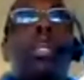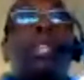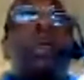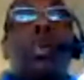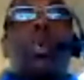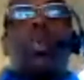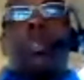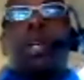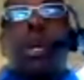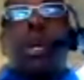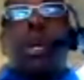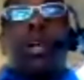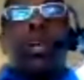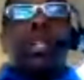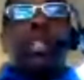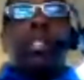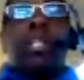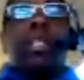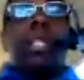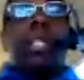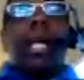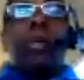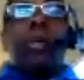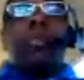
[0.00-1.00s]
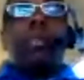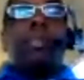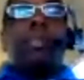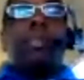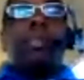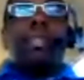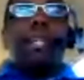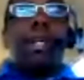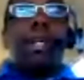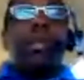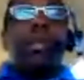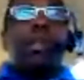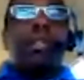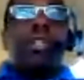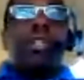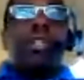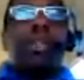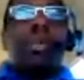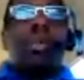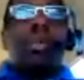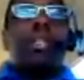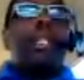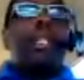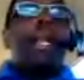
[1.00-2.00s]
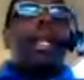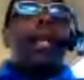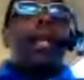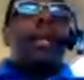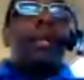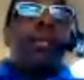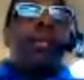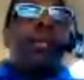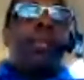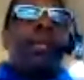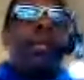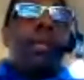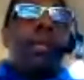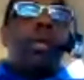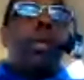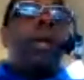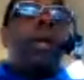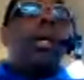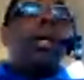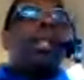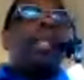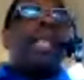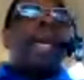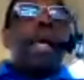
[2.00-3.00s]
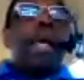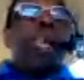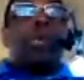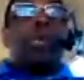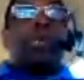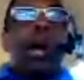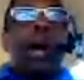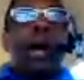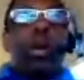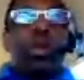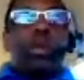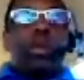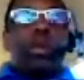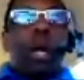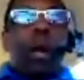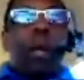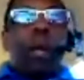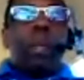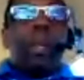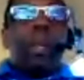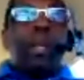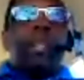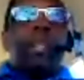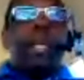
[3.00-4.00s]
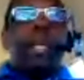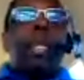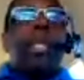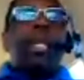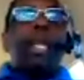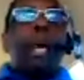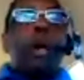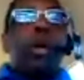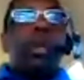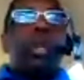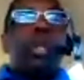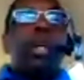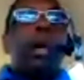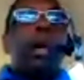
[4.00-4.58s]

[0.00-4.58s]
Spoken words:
those hundreds of thousands of sales associates that are in the field. That's why those companies can allow you